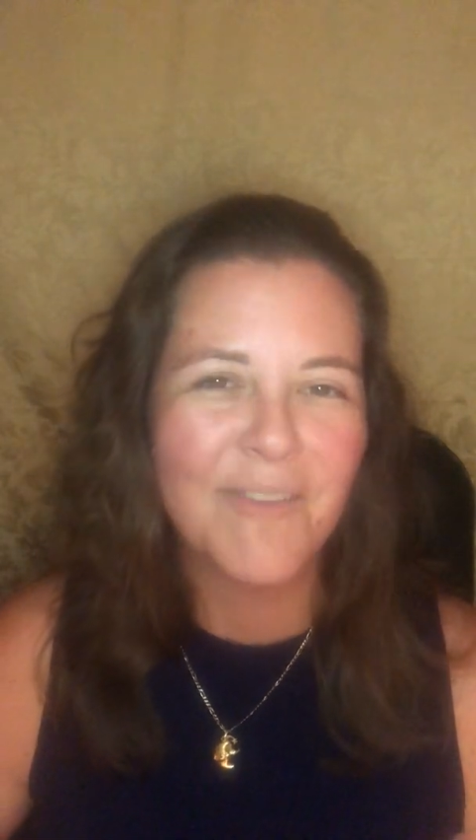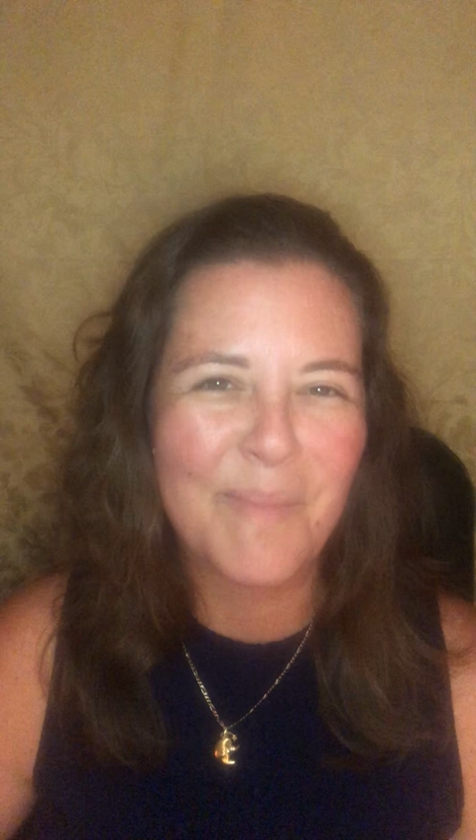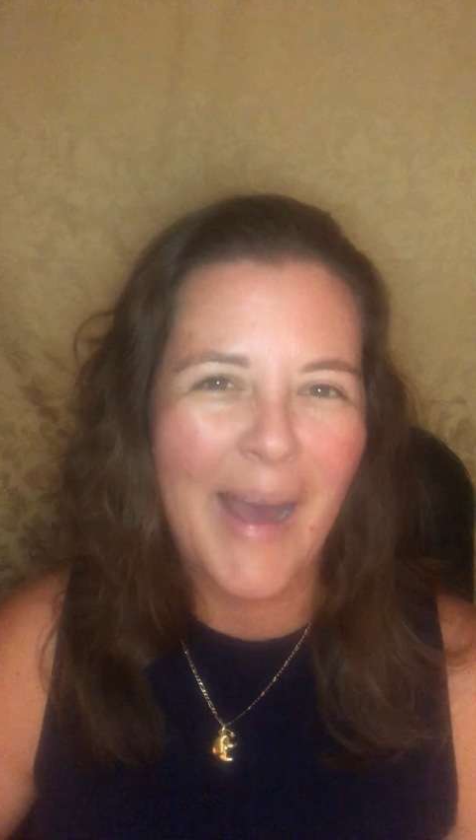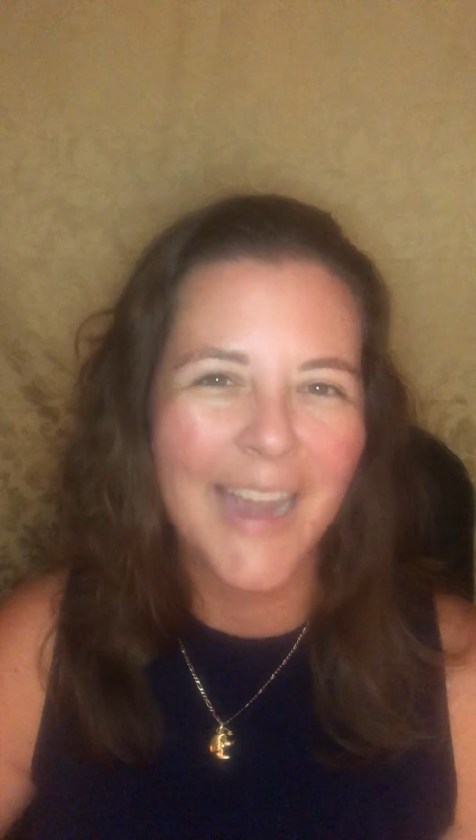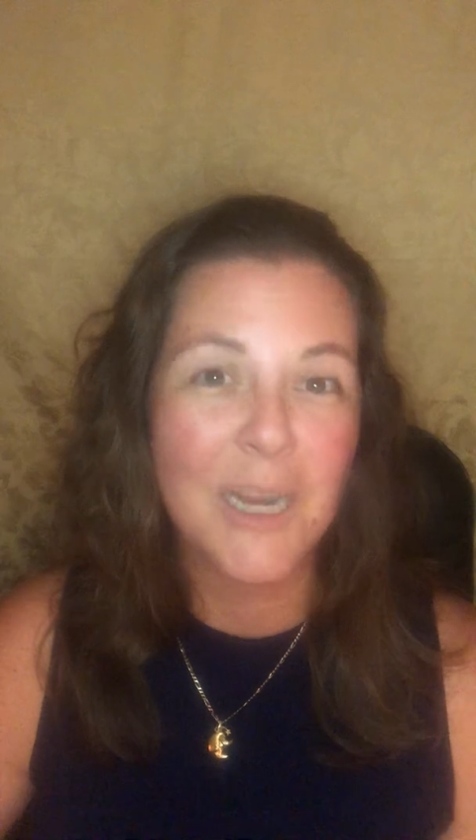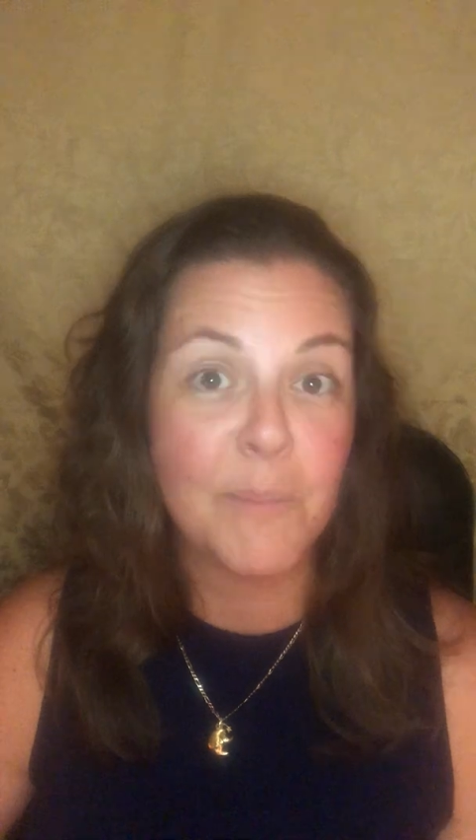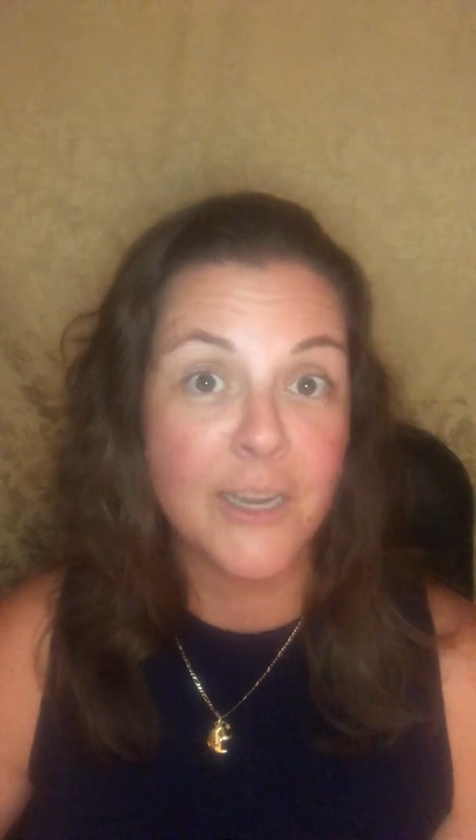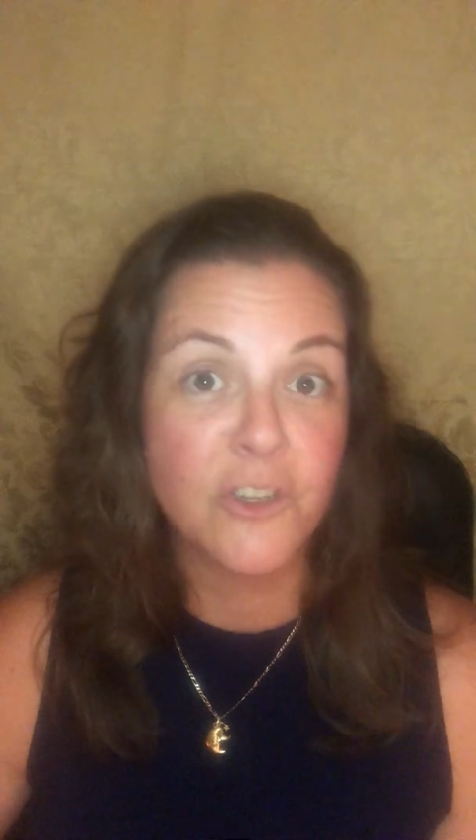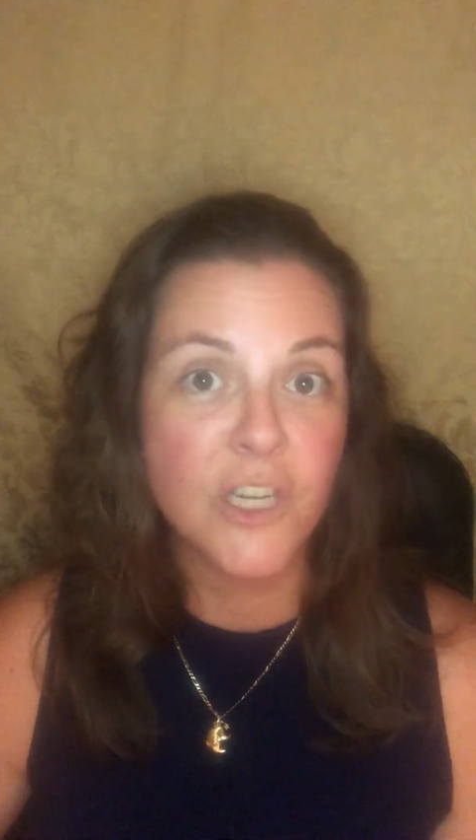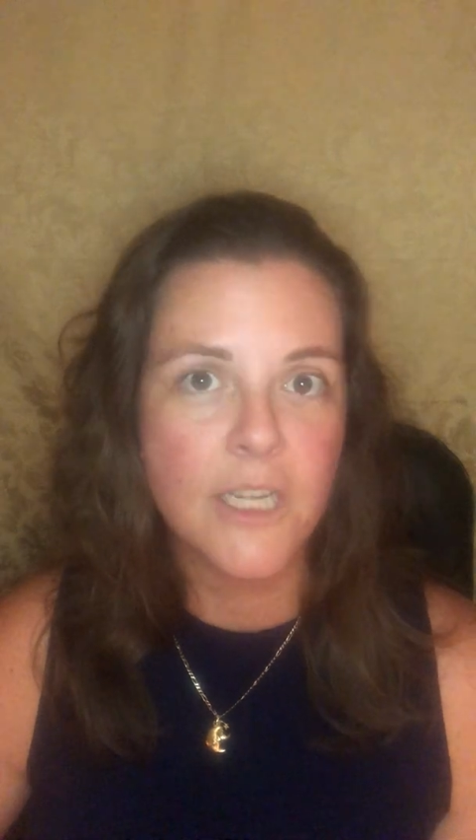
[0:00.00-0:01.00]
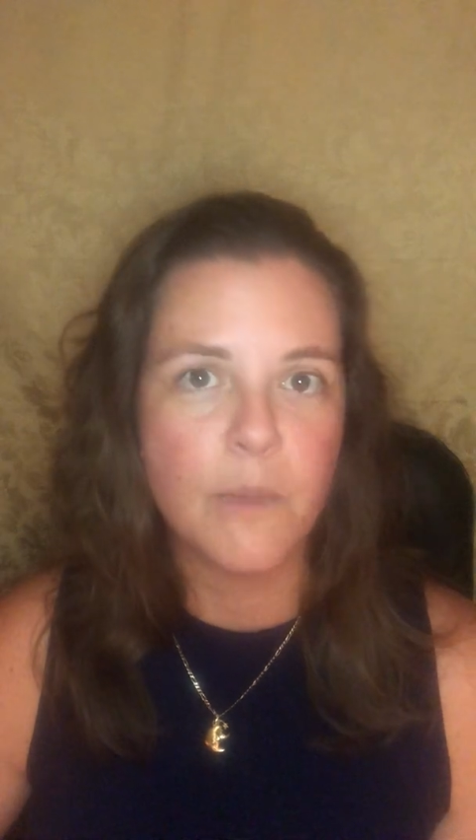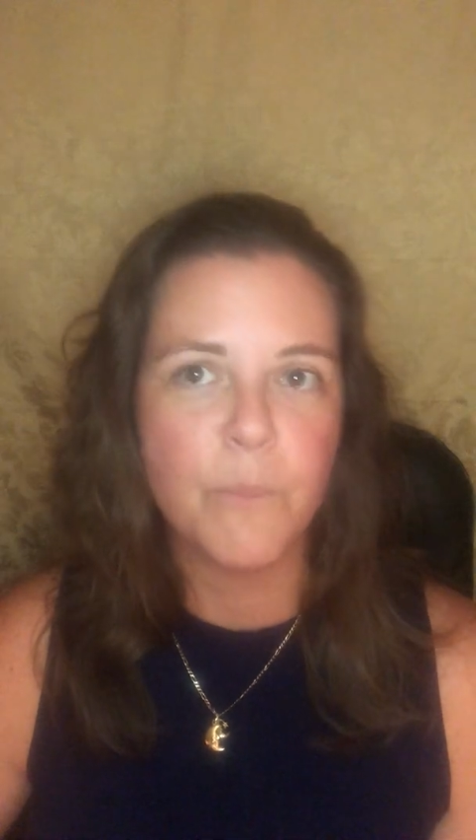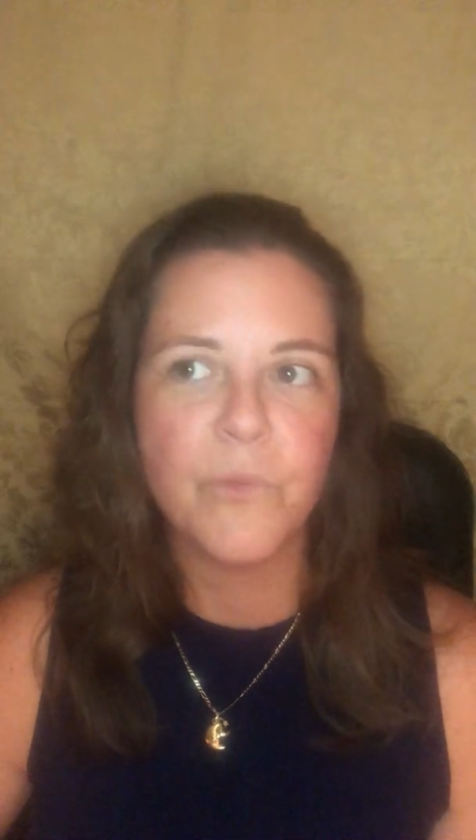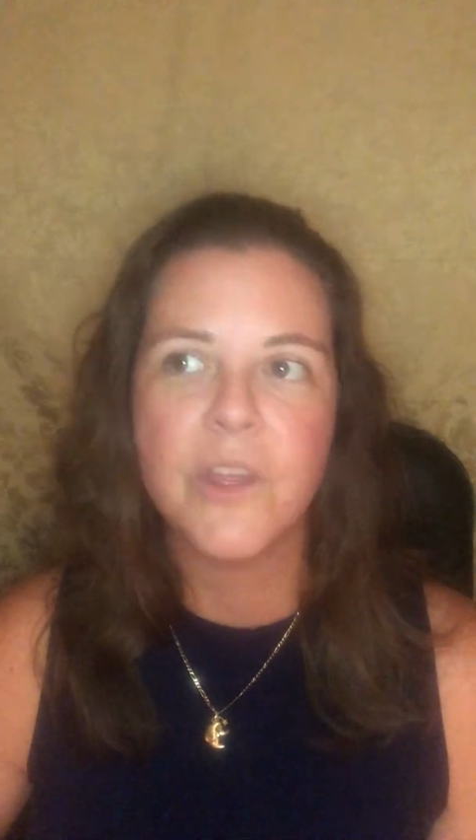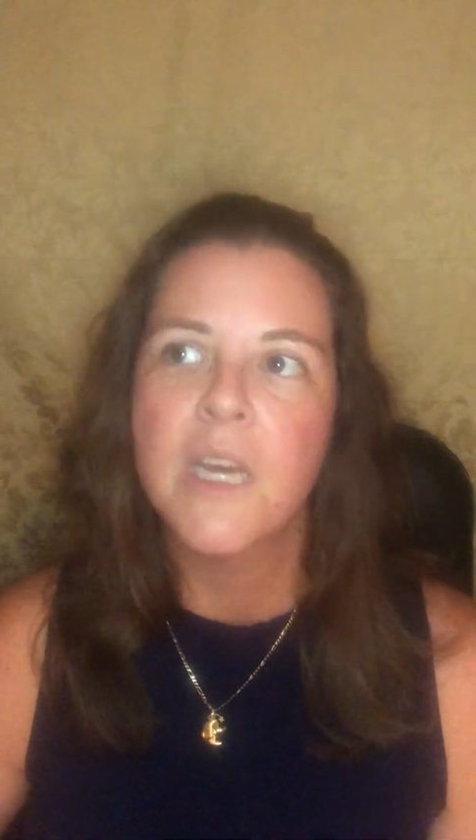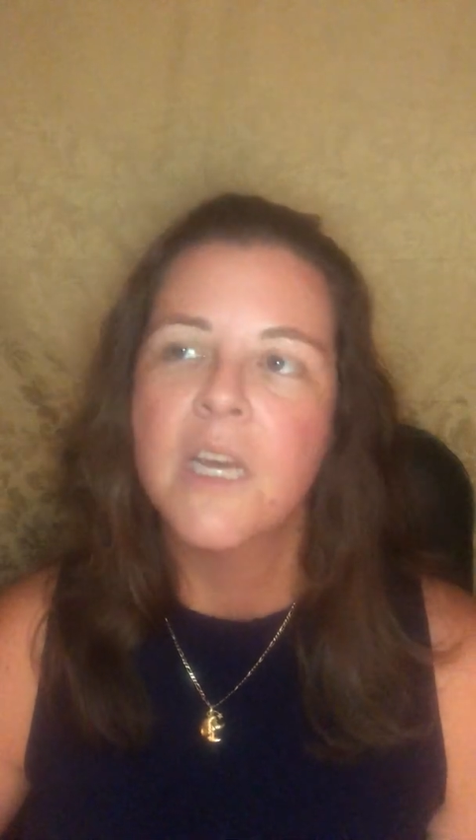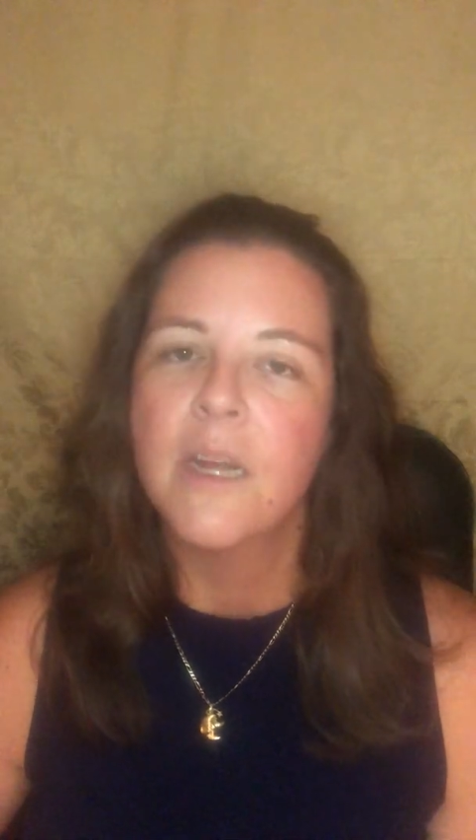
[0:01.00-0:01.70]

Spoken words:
of mine and my dreams,